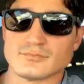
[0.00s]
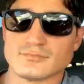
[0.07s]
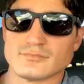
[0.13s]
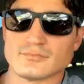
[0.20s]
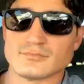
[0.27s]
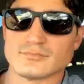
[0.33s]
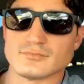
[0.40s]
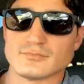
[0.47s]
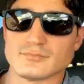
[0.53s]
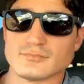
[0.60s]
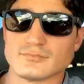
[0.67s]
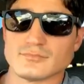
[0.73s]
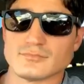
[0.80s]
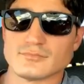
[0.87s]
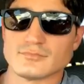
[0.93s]

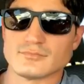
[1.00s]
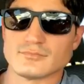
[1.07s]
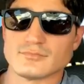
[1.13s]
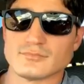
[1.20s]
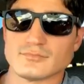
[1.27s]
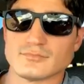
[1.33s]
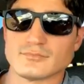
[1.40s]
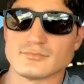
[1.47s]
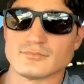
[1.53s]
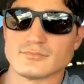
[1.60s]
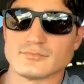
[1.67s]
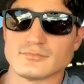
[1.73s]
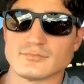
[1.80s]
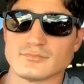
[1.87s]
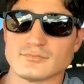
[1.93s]

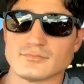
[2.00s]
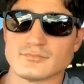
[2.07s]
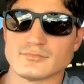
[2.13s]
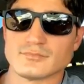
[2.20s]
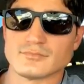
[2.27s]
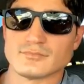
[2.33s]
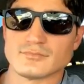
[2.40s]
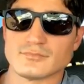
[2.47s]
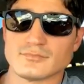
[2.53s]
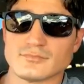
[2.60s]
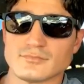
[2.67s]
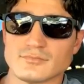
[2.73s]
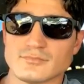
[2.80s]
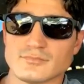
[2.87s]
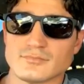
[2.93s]

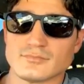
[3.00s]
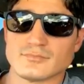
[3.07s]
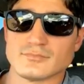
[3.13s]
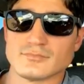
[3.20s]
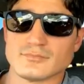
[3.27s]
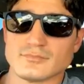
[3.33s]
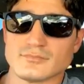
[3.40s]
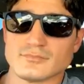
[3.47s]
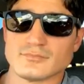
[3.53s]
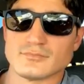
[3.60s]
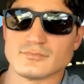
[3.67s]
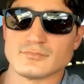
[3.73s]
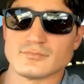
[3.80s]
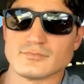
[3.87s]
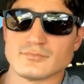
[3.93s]

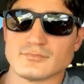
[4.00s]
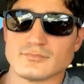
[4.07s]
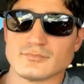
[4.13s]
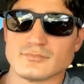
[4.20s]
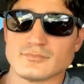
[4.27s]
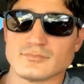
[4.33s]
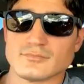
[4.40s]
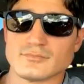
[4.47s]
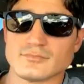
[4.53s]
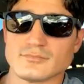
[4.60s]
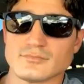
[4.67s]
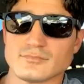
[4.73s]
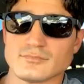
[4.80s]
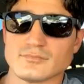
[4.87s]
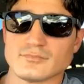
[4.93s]

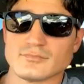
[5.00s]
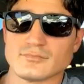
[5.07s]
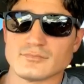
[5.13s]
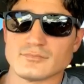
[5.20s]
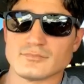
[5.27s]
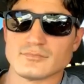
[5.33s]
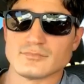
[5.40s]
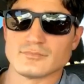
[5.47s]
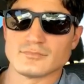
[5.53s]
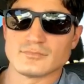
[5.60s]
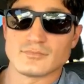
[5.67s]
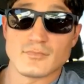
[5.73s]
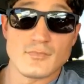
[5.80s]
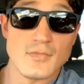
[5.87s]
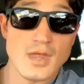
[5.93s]

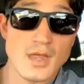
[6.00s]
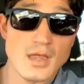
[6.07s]
No words are spoken by the person on screen.